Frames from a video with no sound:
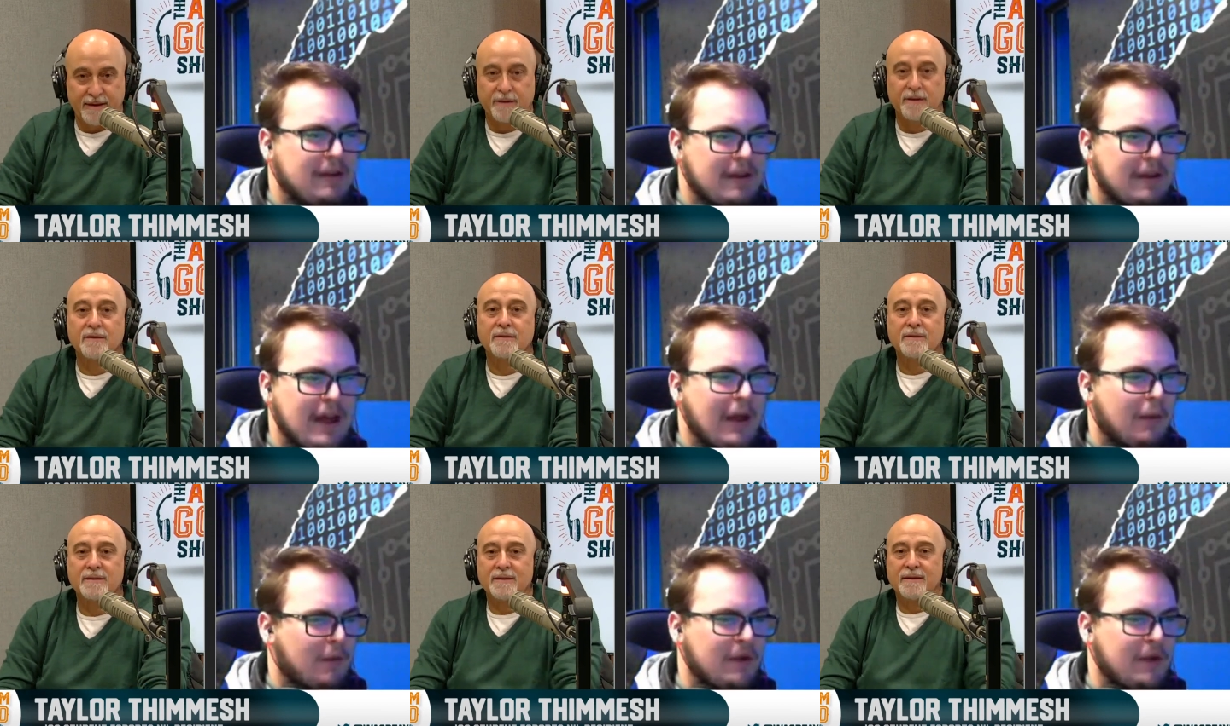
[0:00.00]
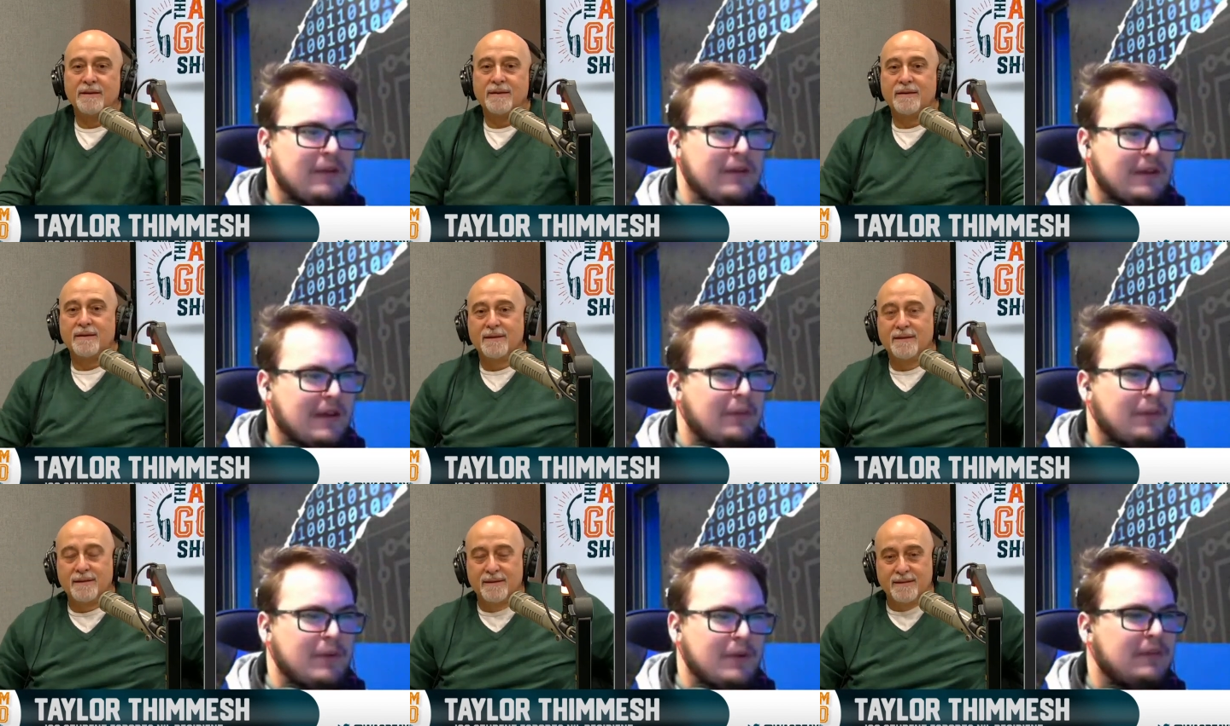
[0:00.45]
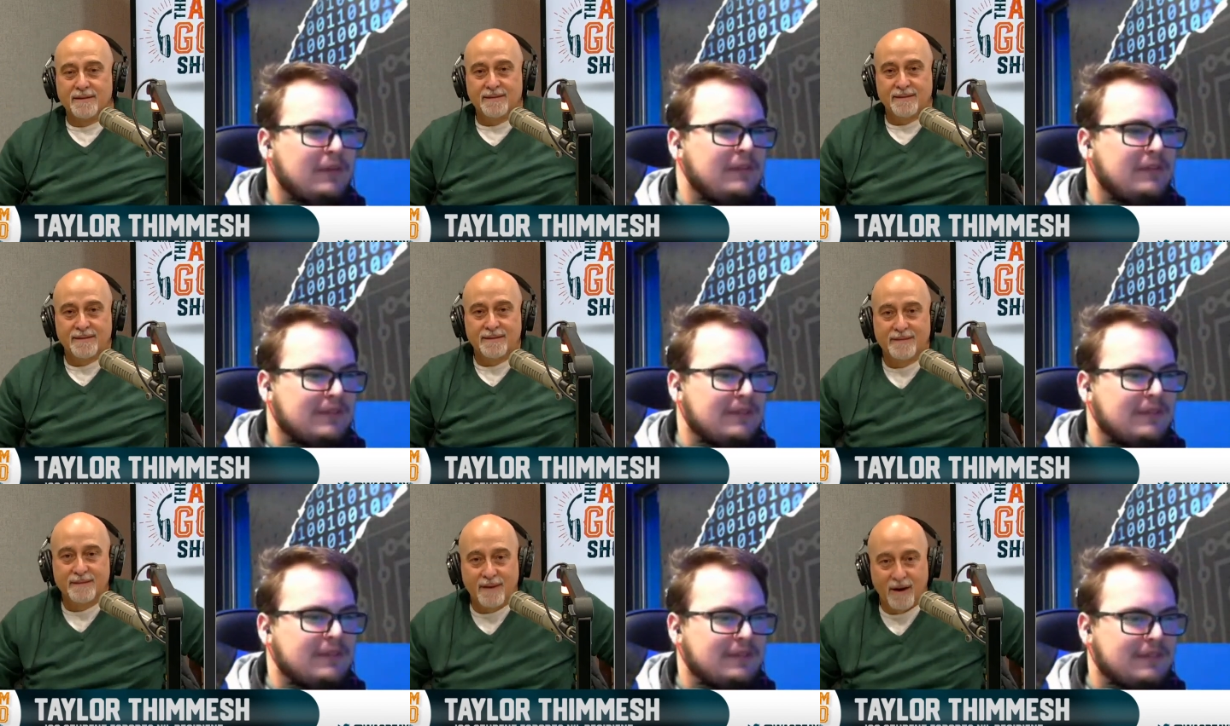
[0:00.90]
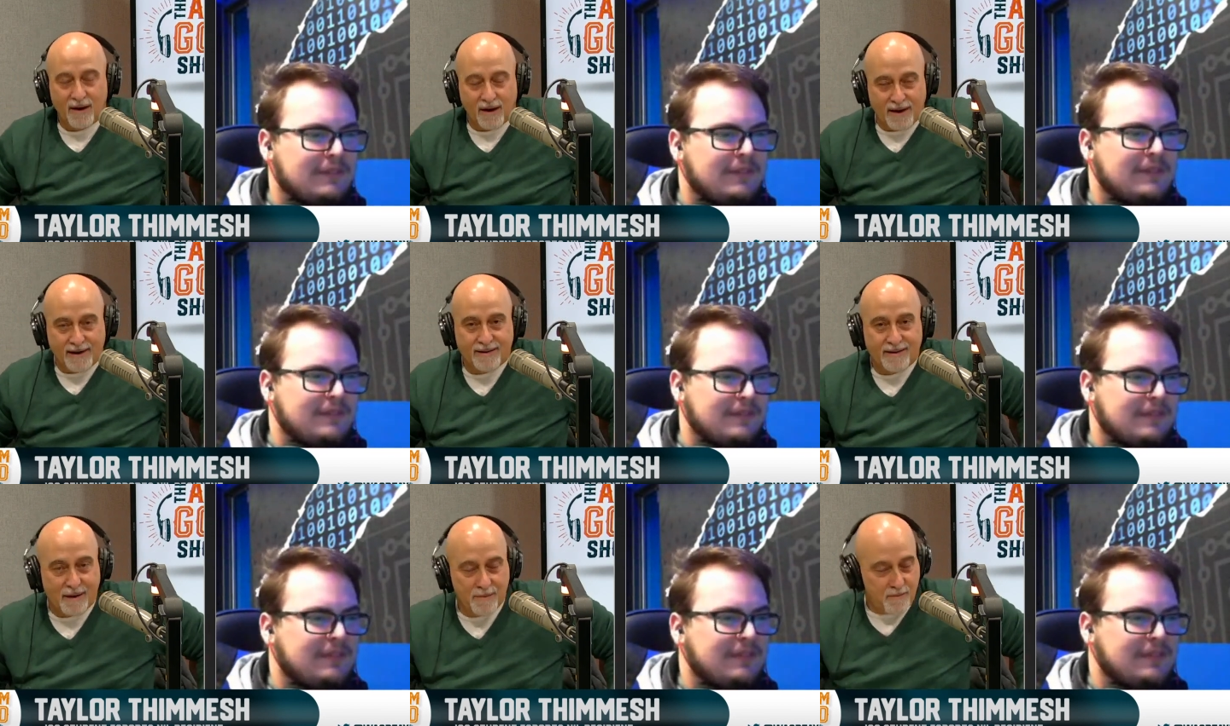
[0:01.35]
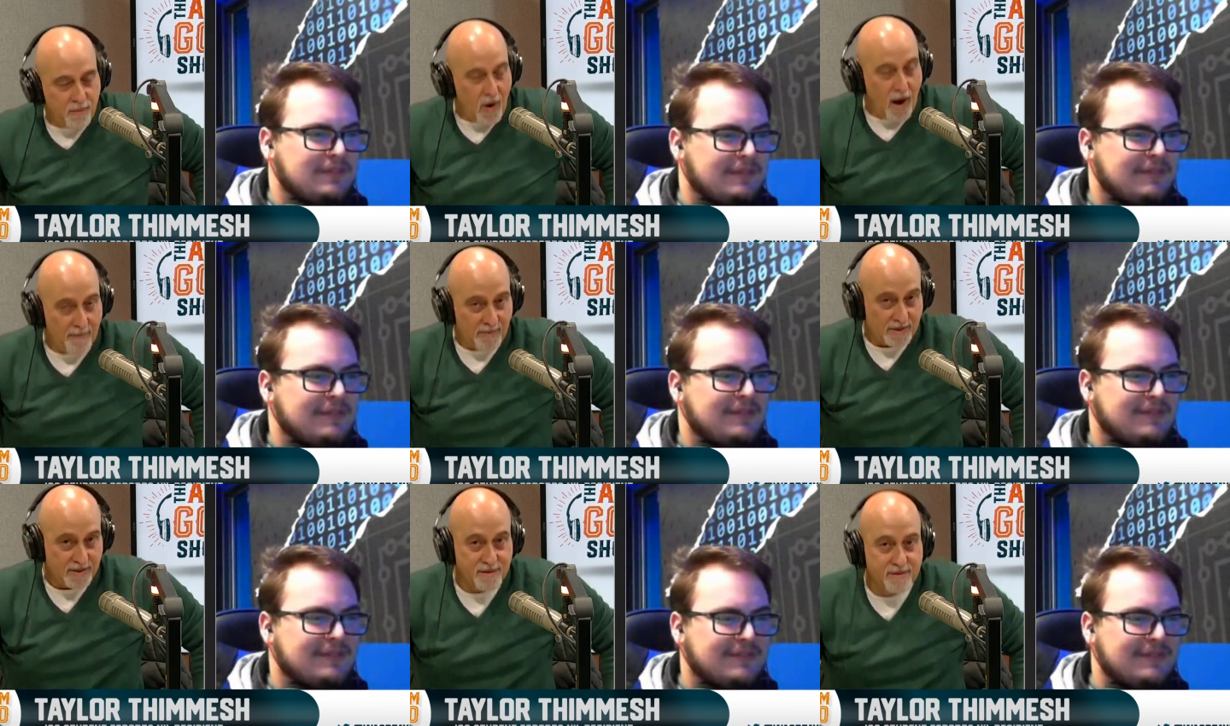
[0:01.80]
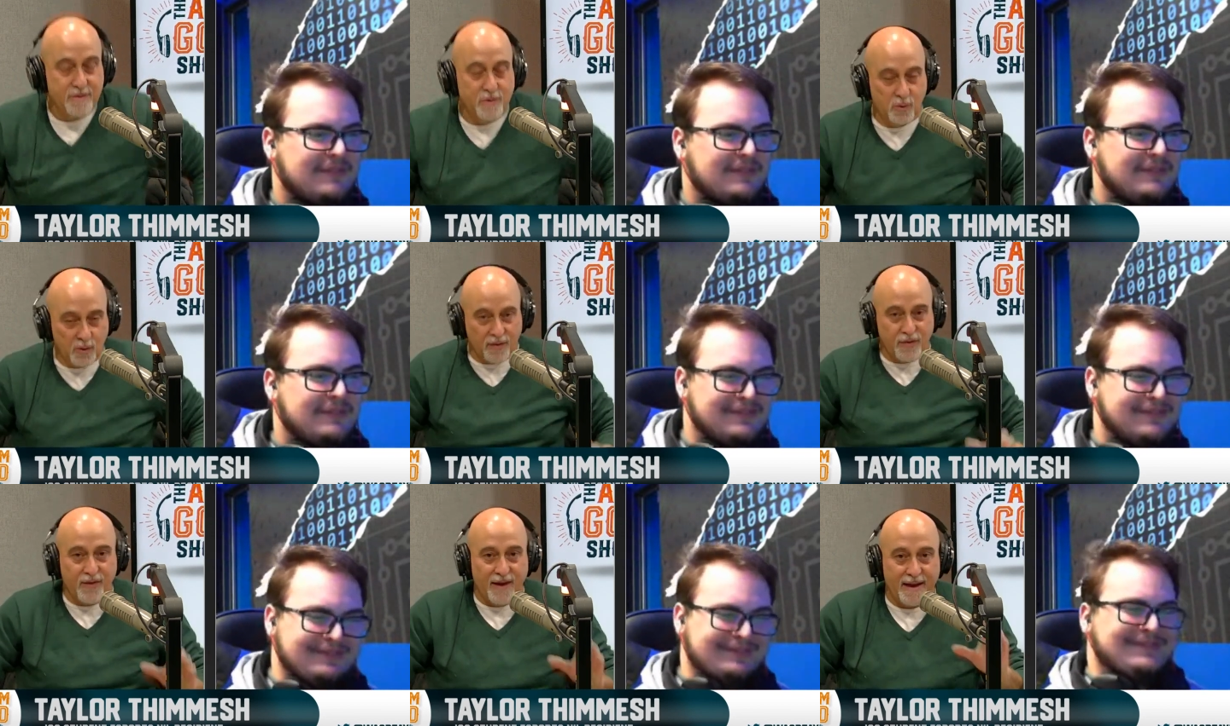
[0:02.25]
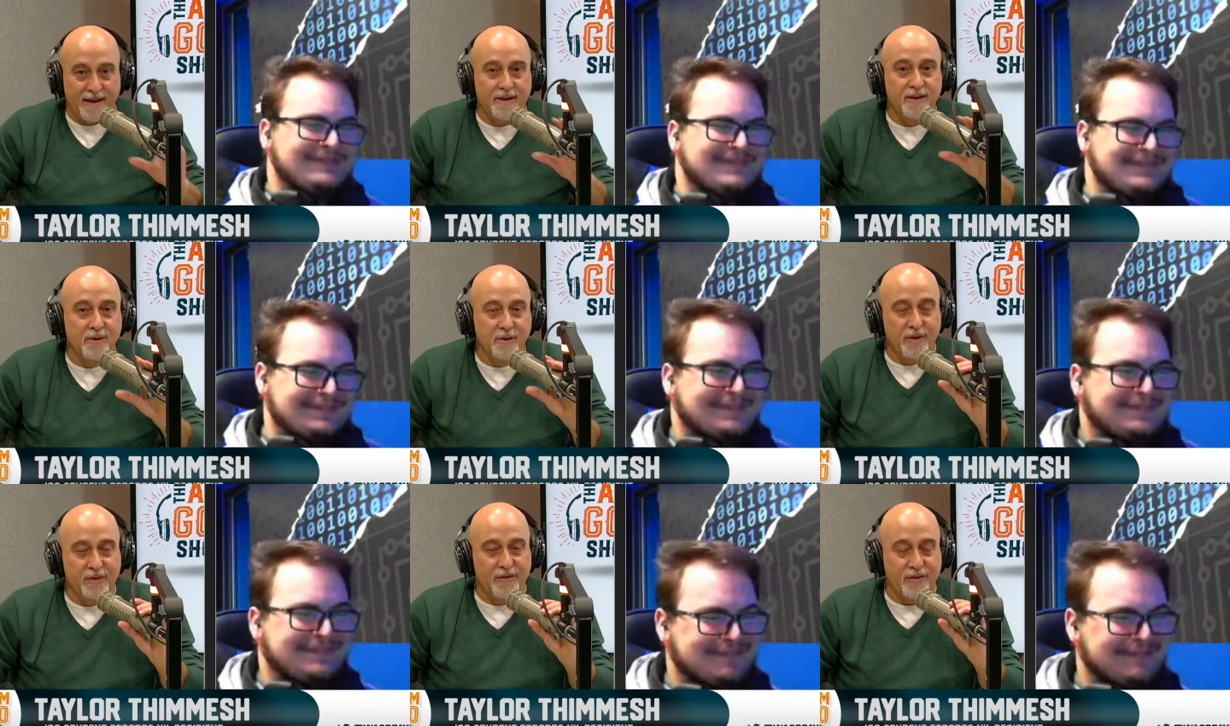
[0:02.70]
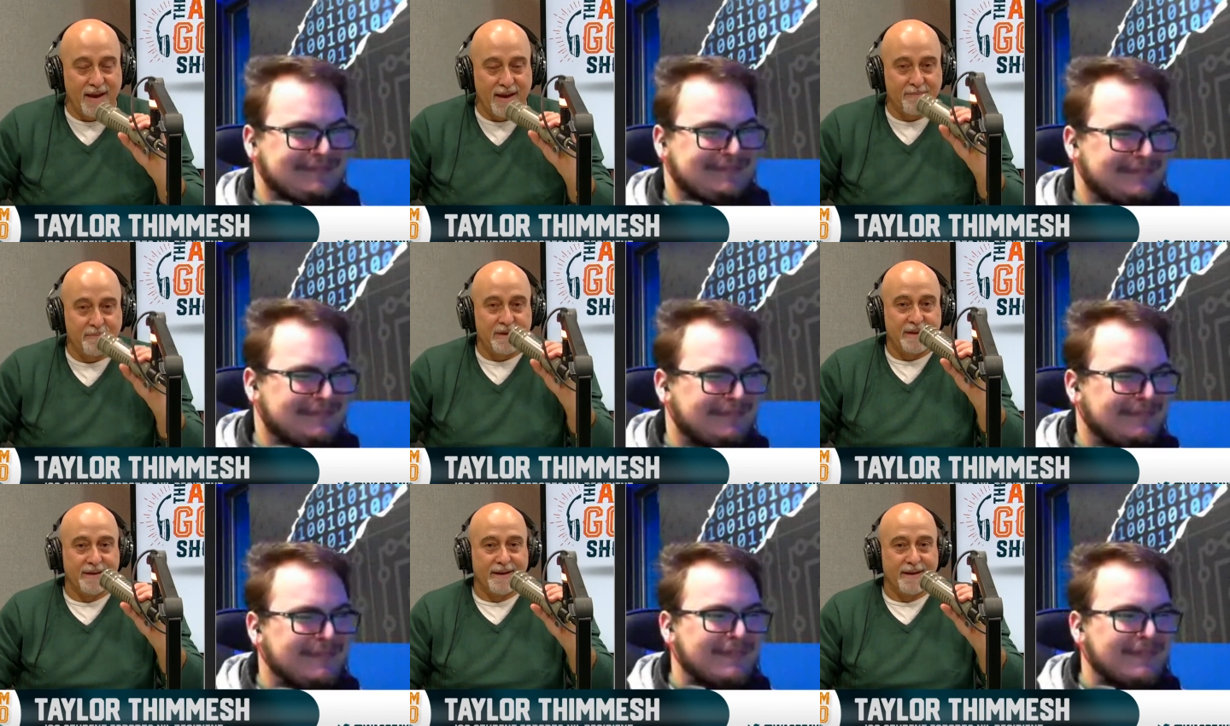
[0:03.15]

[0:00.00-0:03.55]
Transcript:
Speaker 1: I'll, I will. I will. All right.
Speaker 2: Promise. You will thank you will thank me later.